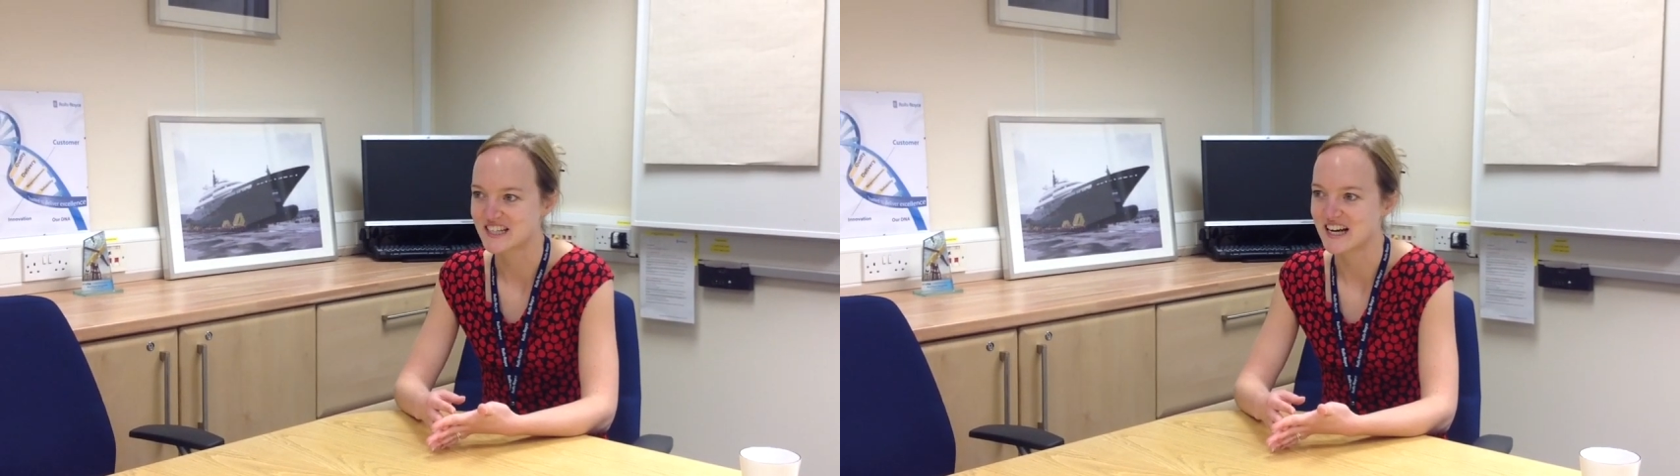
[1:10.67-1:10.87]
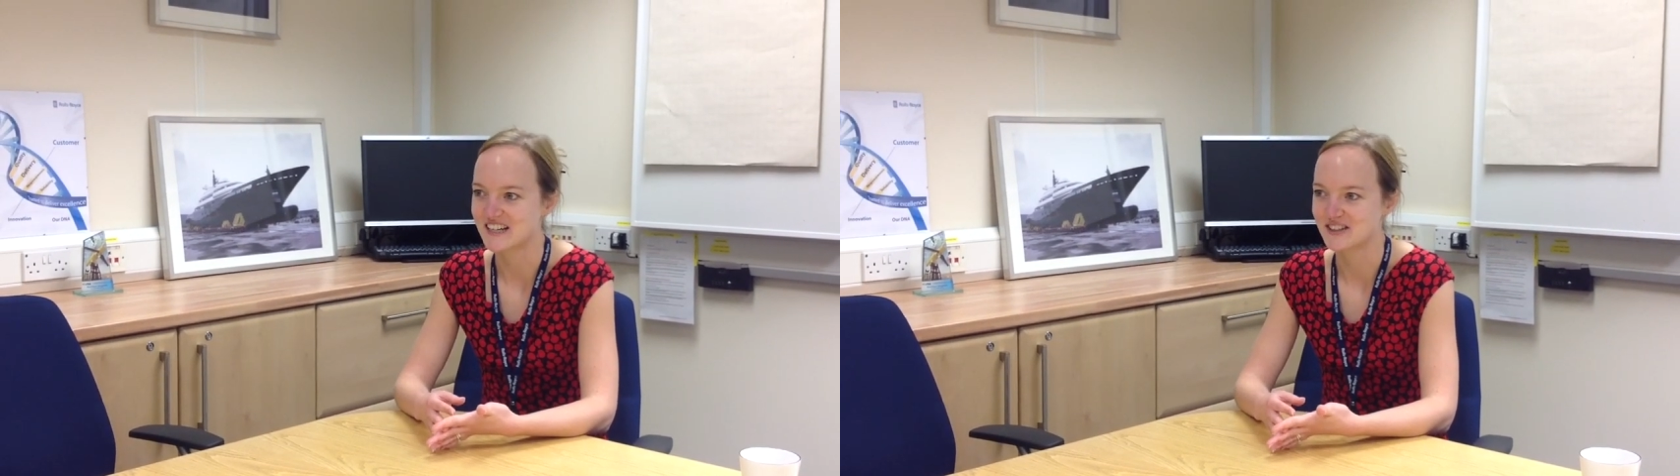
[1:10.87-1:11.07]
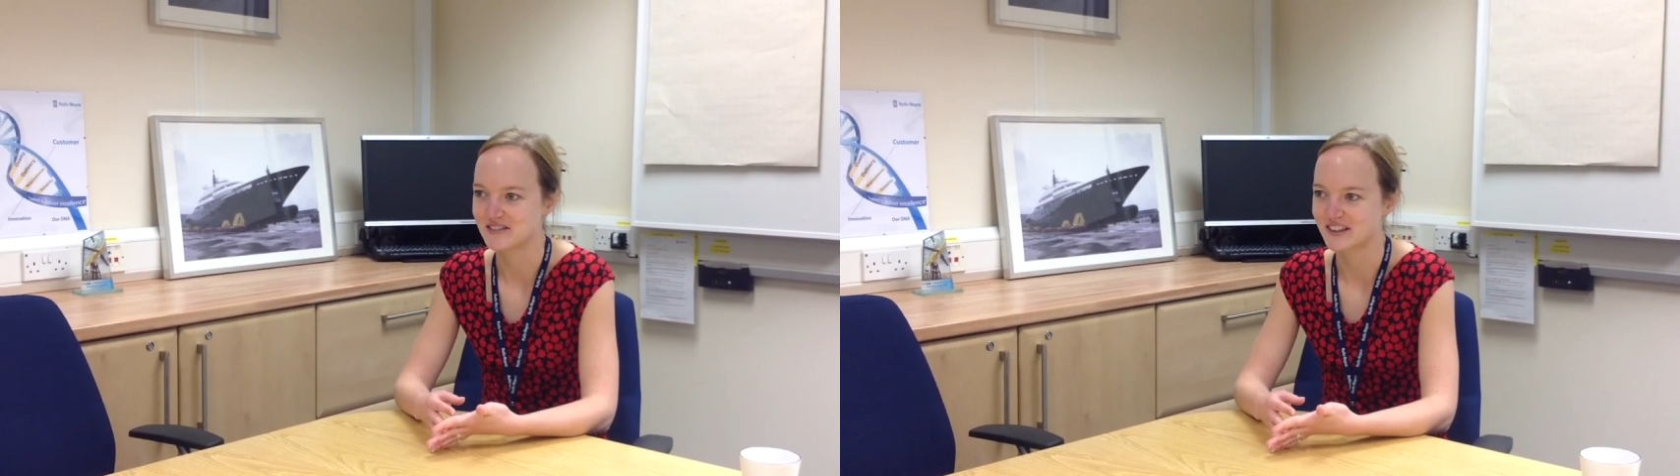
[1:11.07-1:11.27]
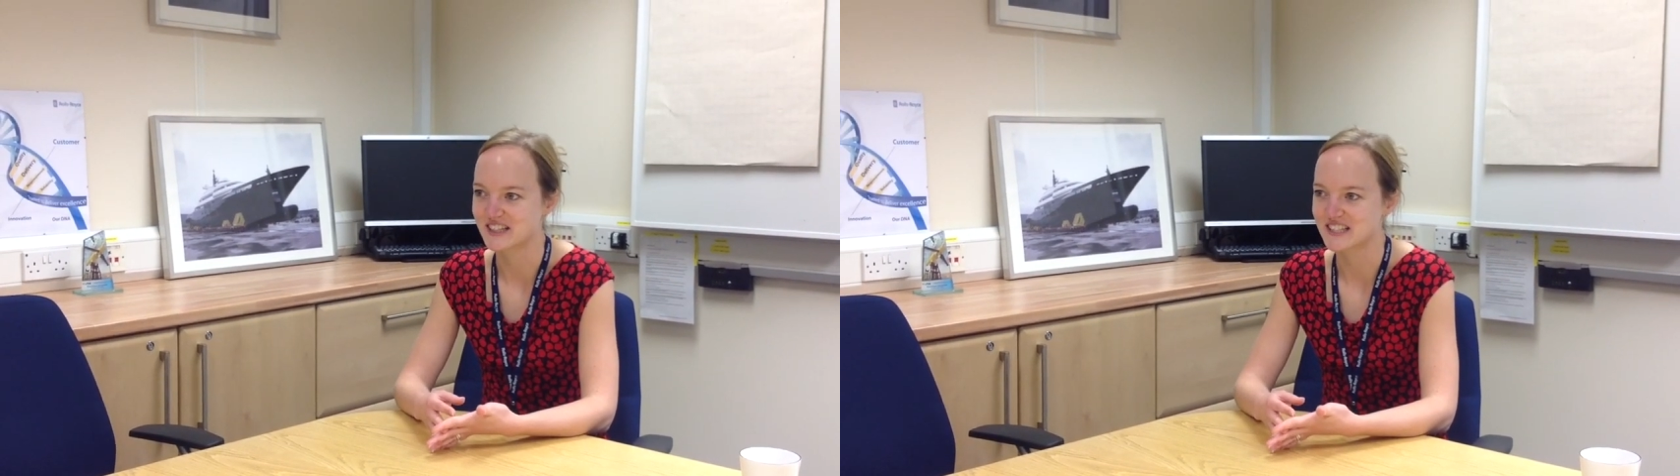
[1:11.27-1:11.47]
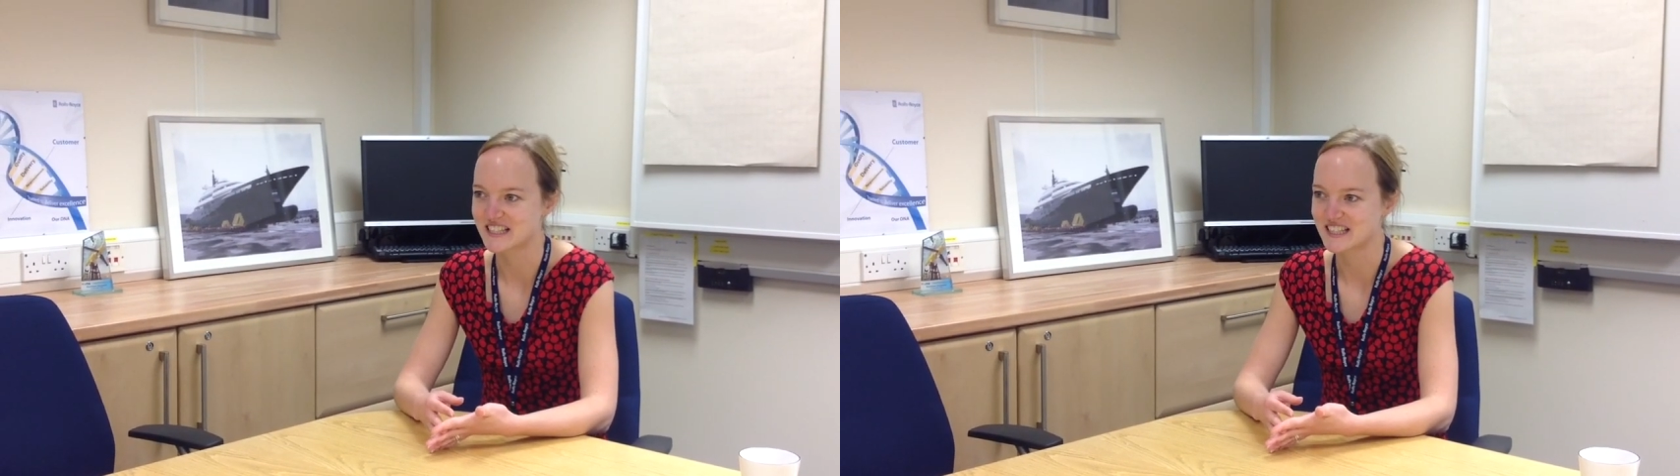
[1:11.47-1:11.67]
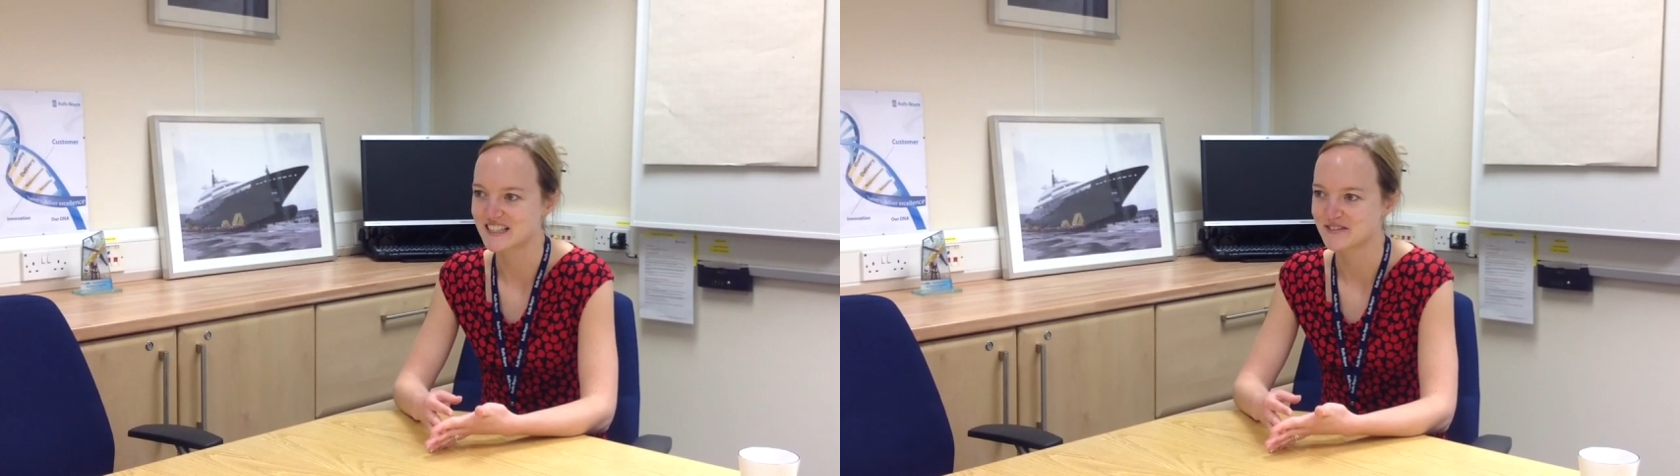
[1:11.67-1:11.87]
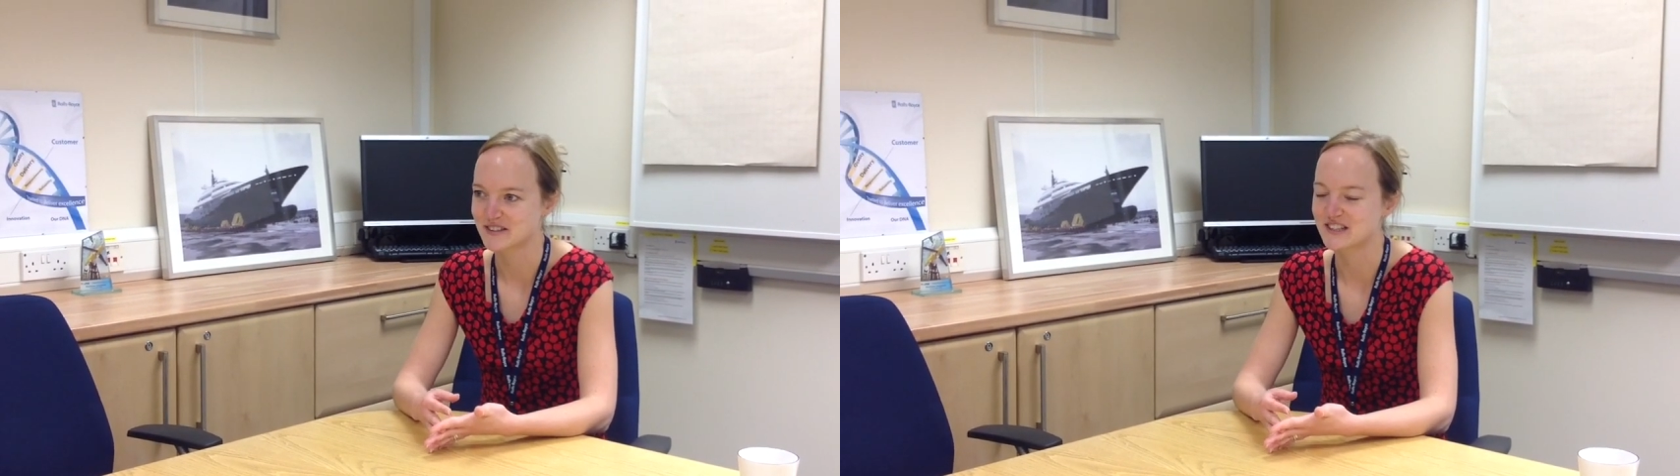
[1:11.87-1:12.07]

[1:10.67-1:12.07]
at university, okay.